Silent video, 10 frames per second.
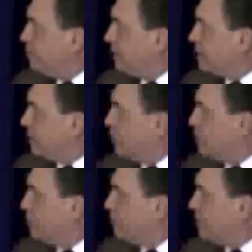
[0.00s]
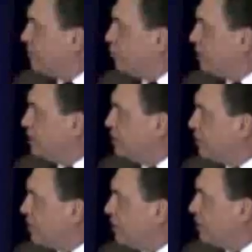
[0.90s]
peak load of wind in
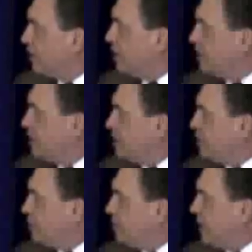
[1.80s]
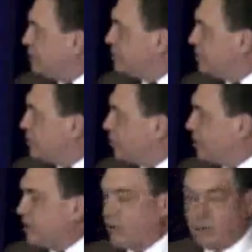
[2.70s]
their area, the balancing
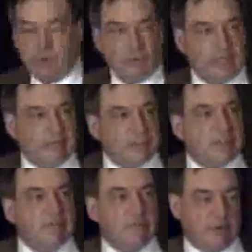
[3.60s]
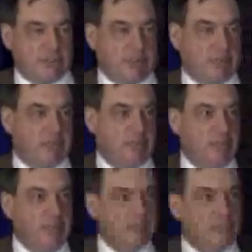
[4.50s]
authority area would only have 7%.
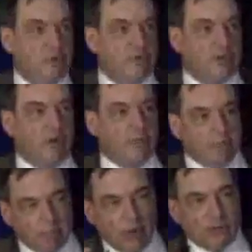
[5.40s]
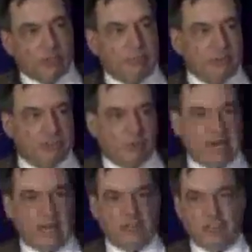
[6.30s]
So there are multiple
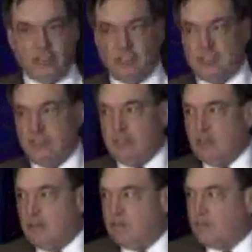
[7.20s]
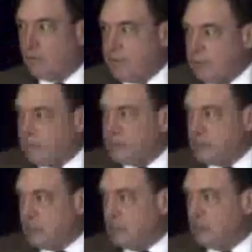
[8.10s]
strategies for people
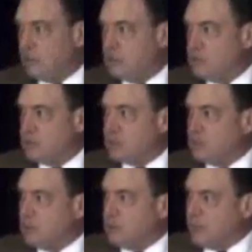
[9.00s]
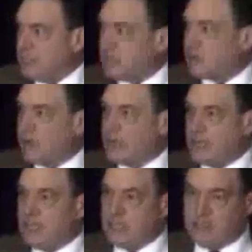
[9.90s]
to use to integrate
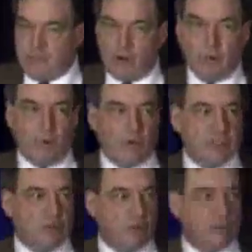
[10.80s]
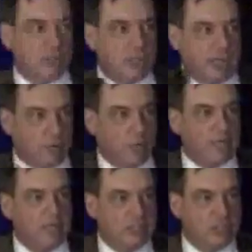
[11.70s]
in these variable resources like
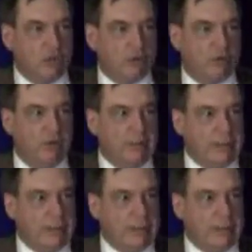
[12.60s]
wind and solar